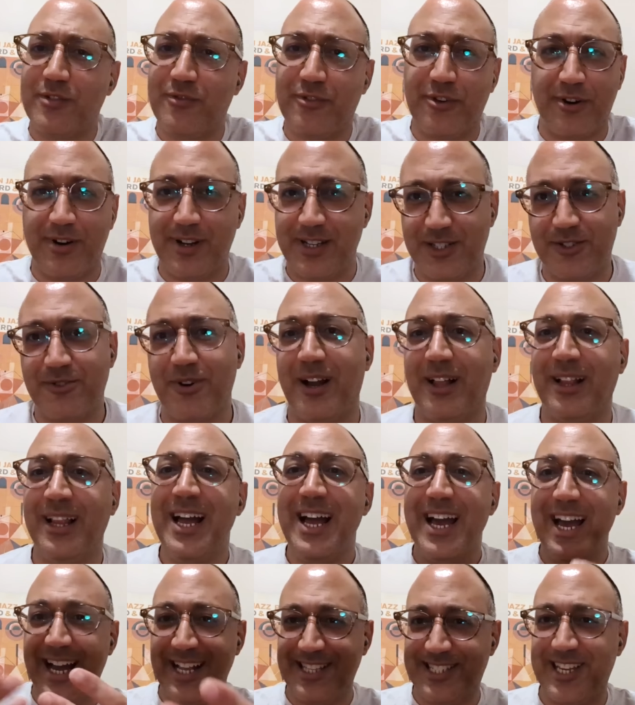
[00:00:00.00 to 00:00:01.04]
good for Israel,
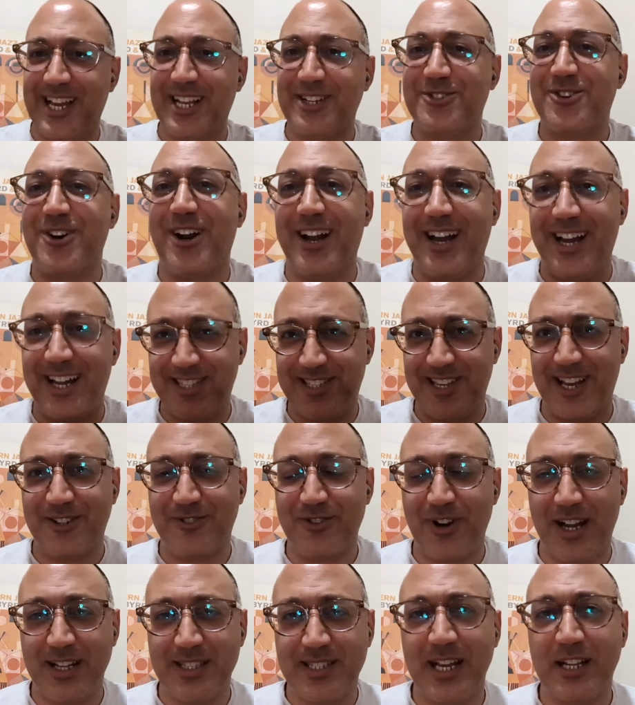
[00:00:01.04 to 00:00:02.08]
et cetera, et
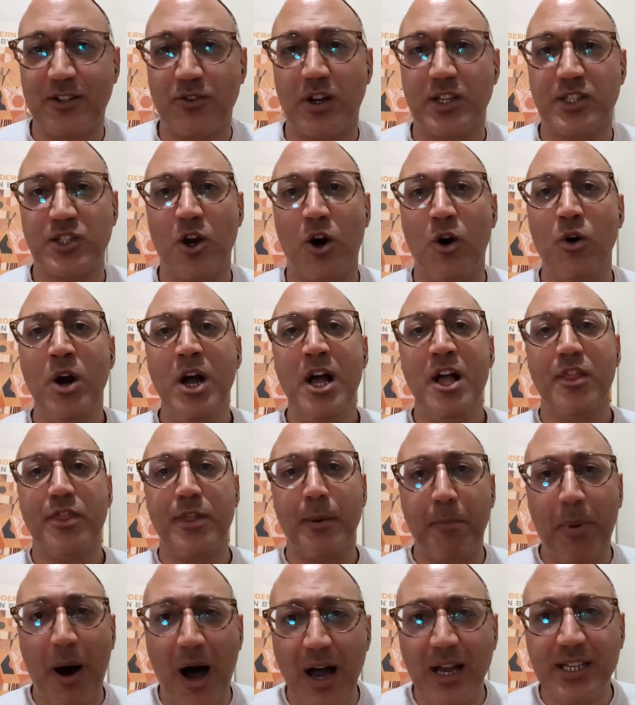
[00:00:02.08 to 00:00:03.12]
cetera, et cetera. So
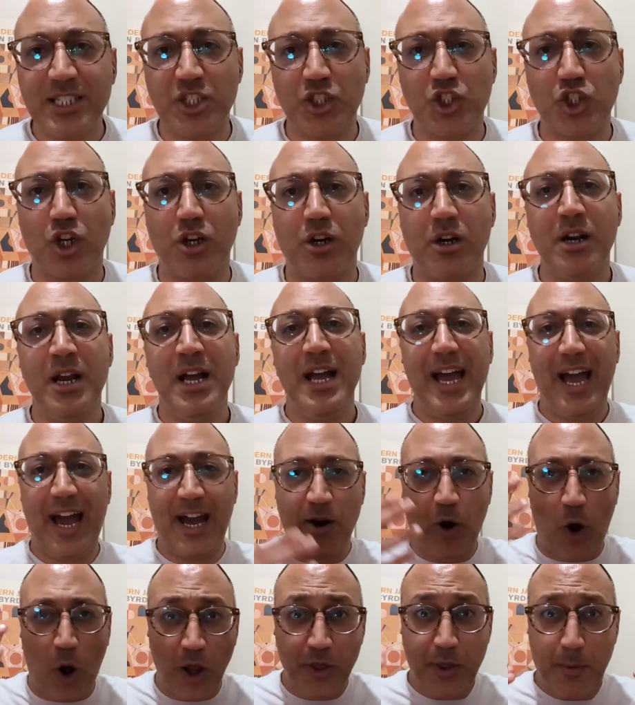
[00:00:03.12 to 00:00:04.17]
the posture
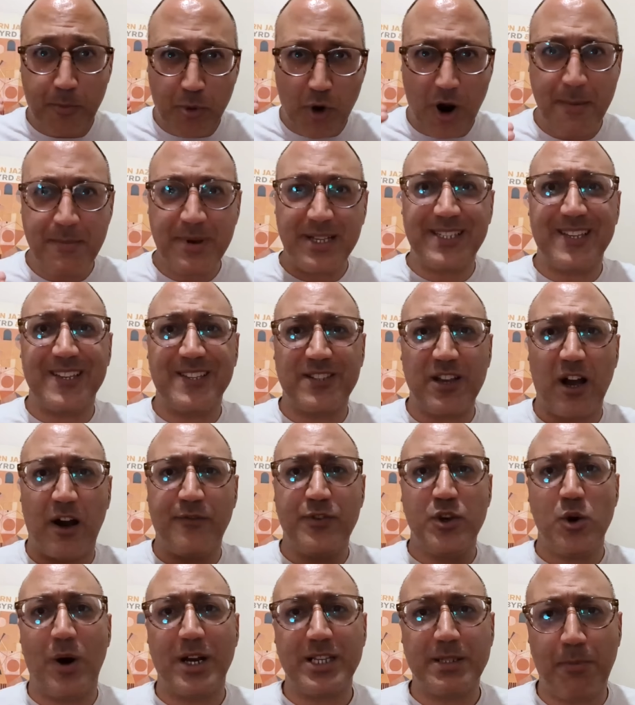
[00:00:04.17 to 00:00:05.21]
and all the premises
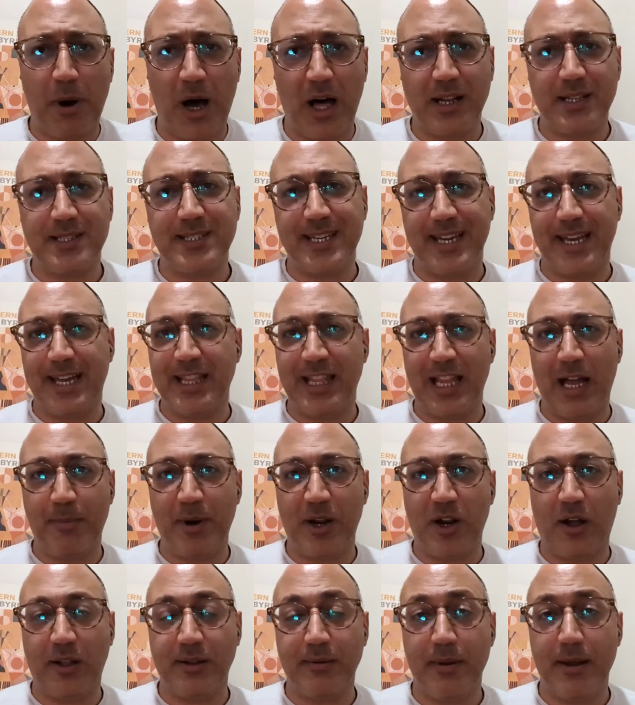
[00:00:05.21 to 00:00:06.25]
of U.S. policy in
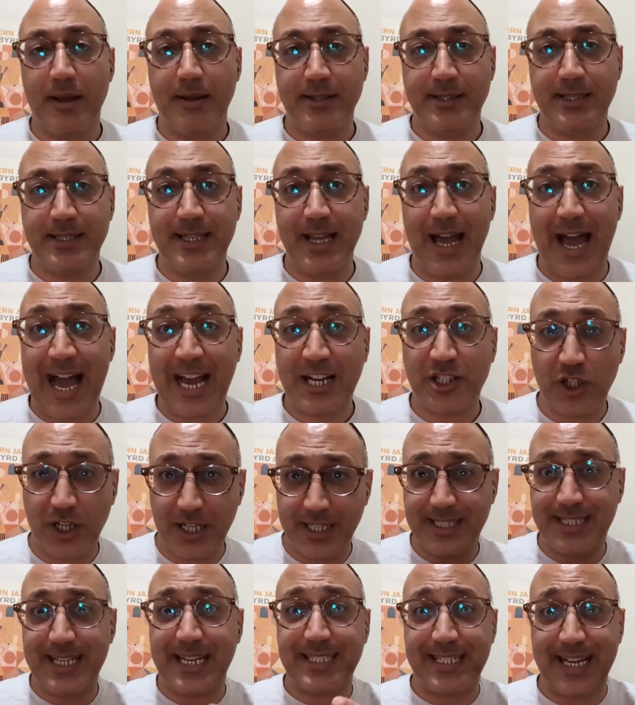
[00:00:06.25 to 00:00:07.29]
Lebanon
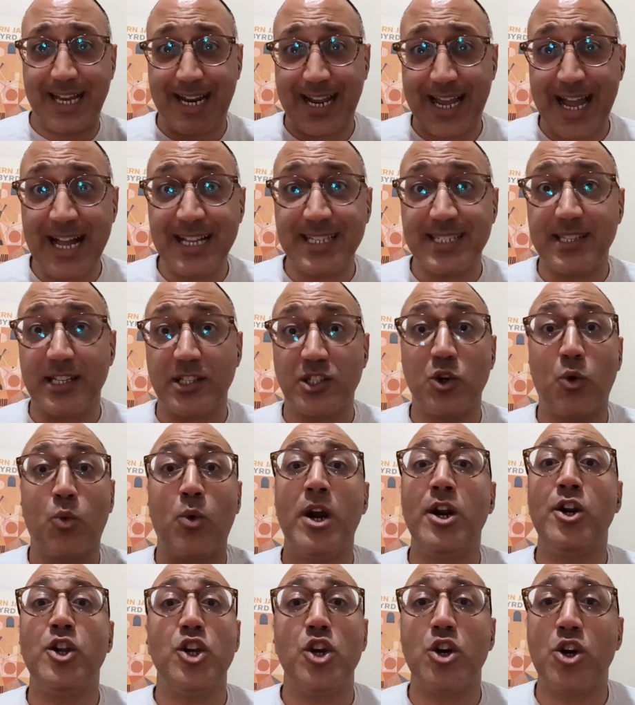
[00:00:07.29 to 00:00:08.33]
actually dictate against it.
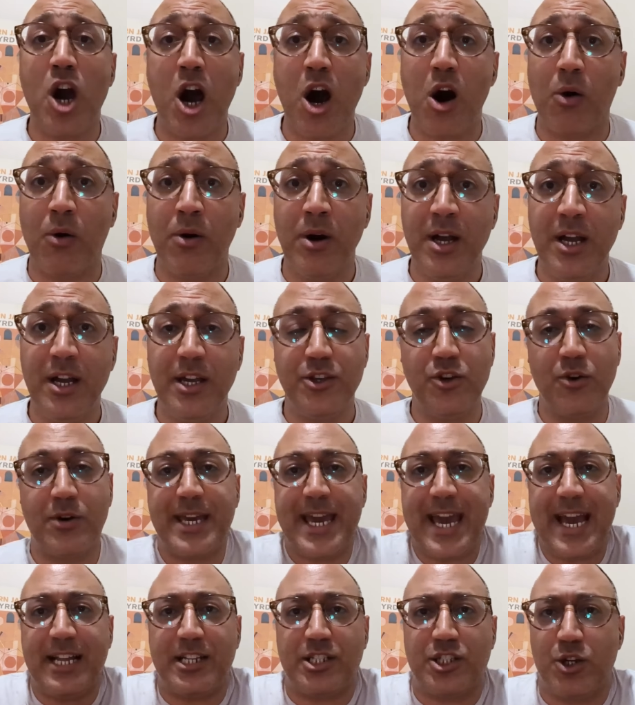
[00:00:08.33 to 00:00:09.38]
So where do you go?
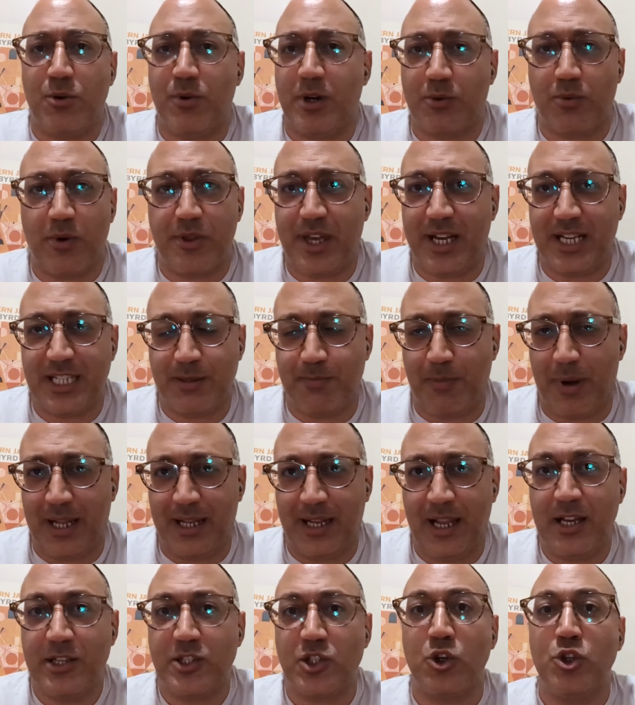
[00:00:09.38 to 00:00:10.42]
You can't do it with
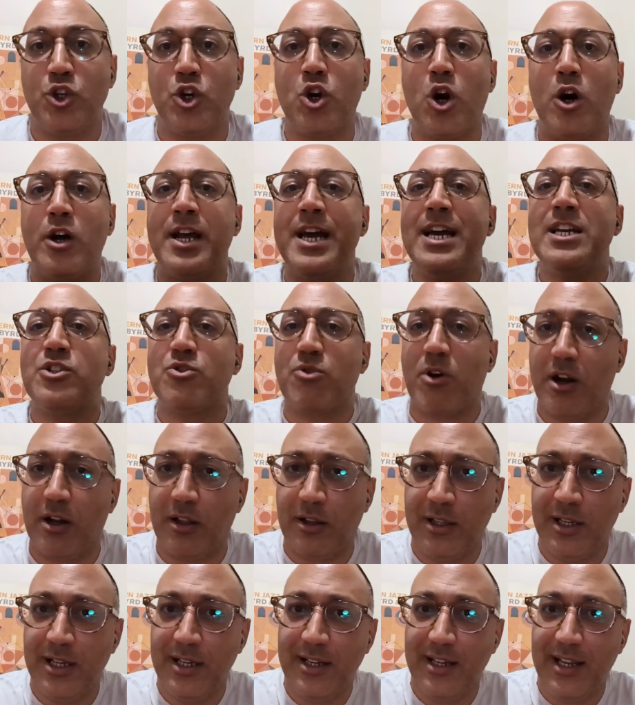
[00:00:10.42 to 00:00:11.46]
Hezbollah. So you go to
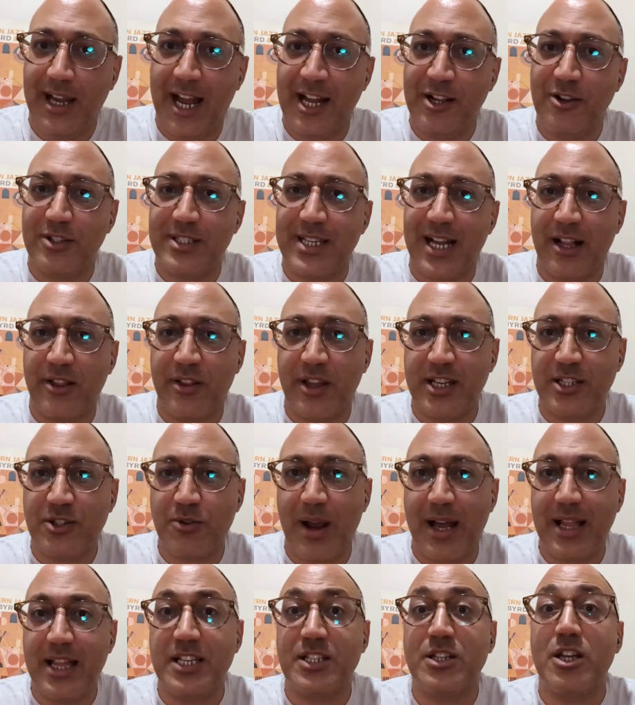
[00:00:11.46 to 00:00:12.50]
Israel and you tell the
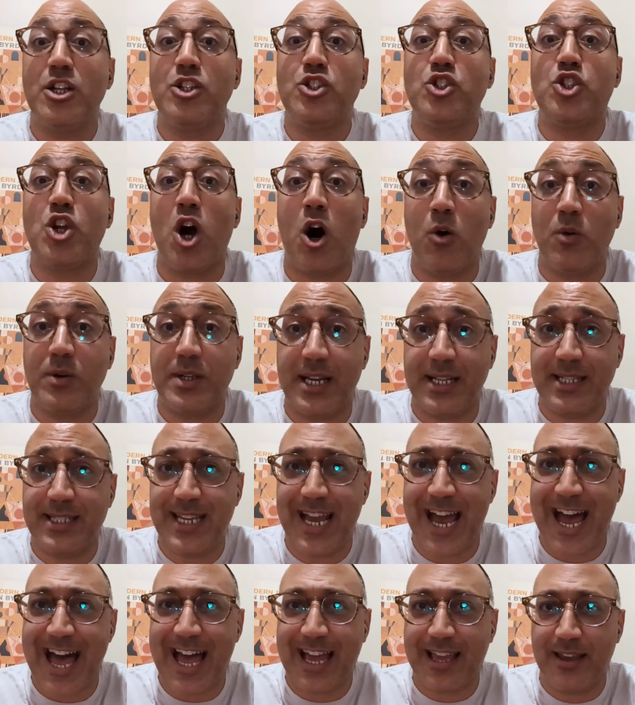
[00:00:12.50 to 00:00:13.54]
Israelis, don't
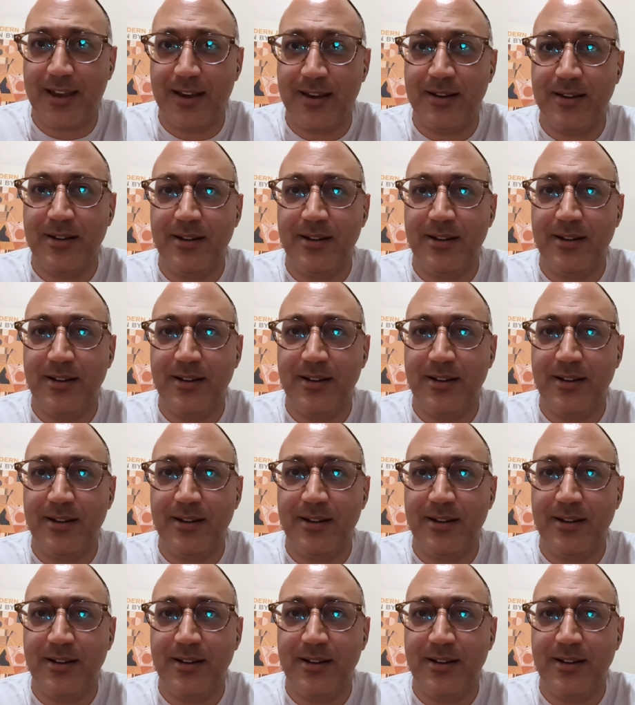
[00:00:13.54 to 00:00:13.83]
attack,